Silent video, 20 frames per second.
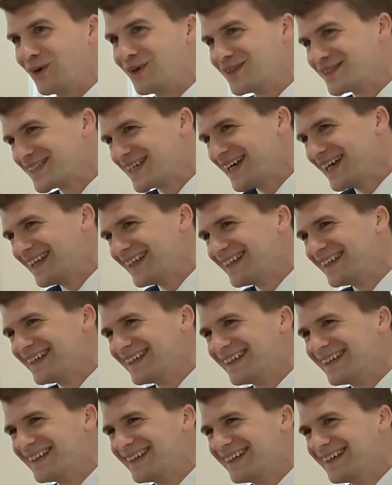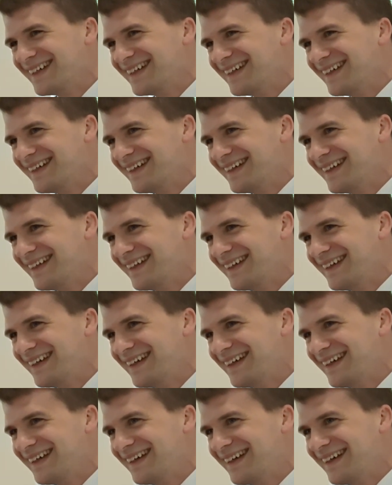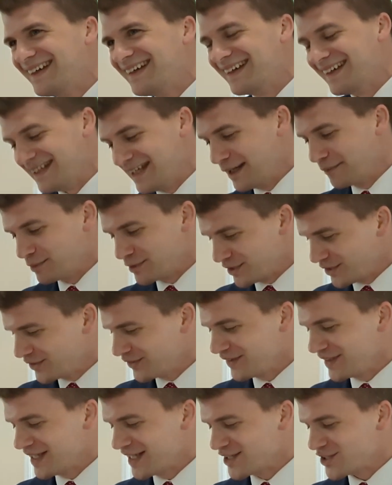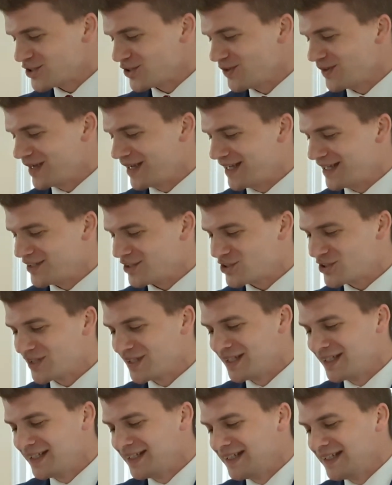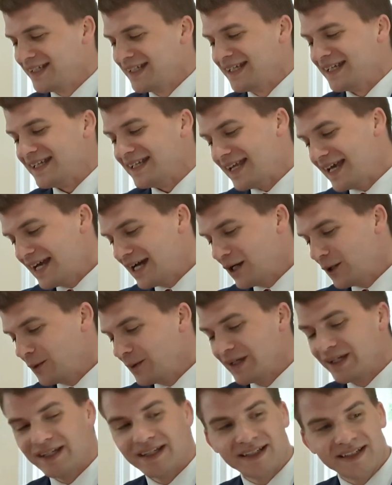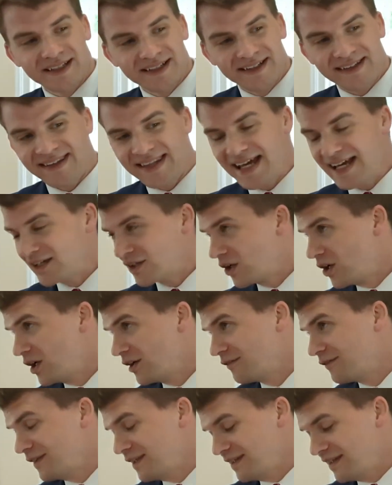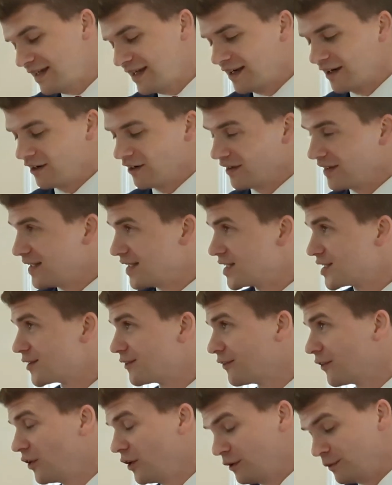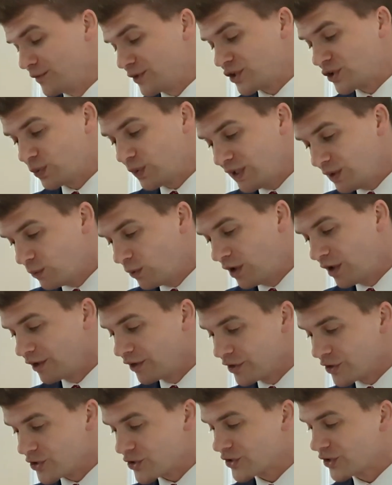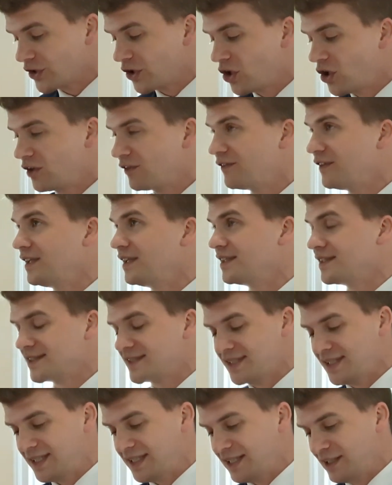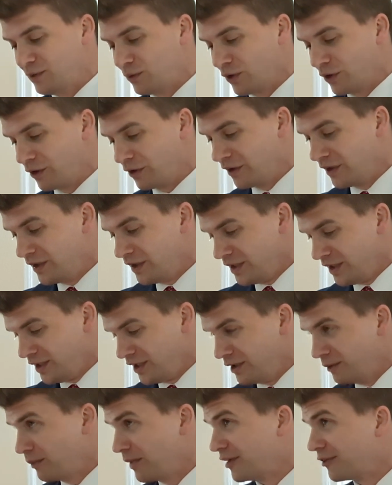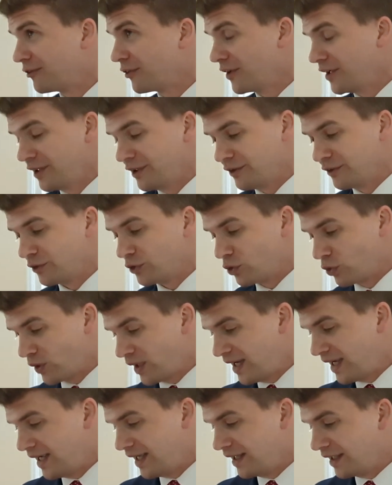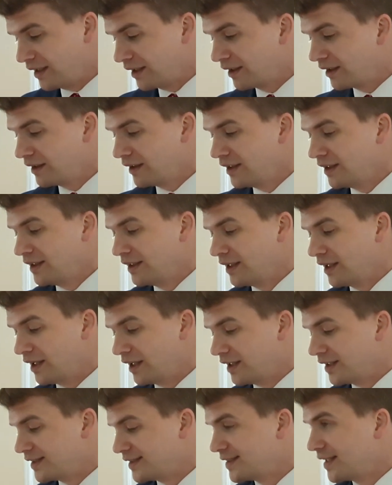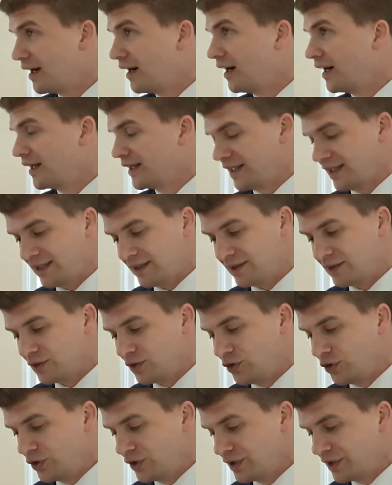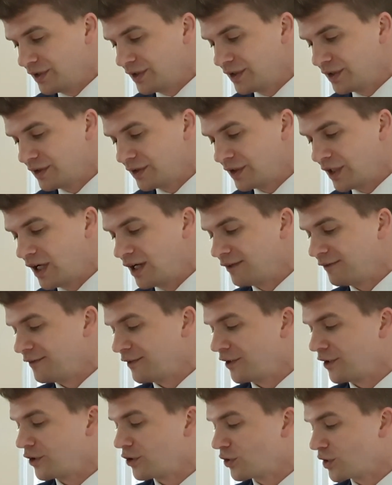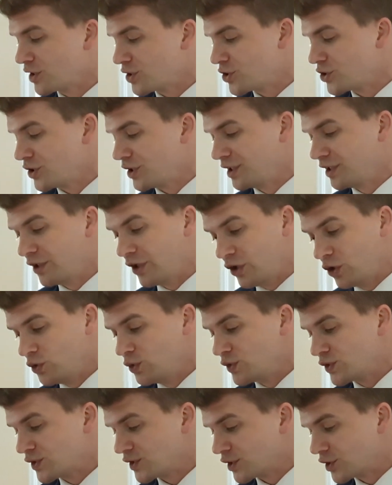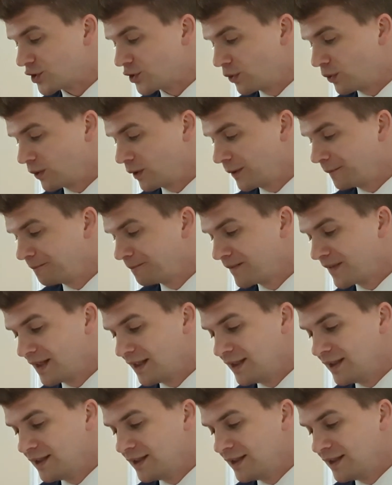What was that? Particularly as you age. Yeah, particularly as you age. Now, that coffee there is from Sweetwater's Coffee and Tea, where my friend Greg uh, Dodd, a good God fearing Christian, owns the store.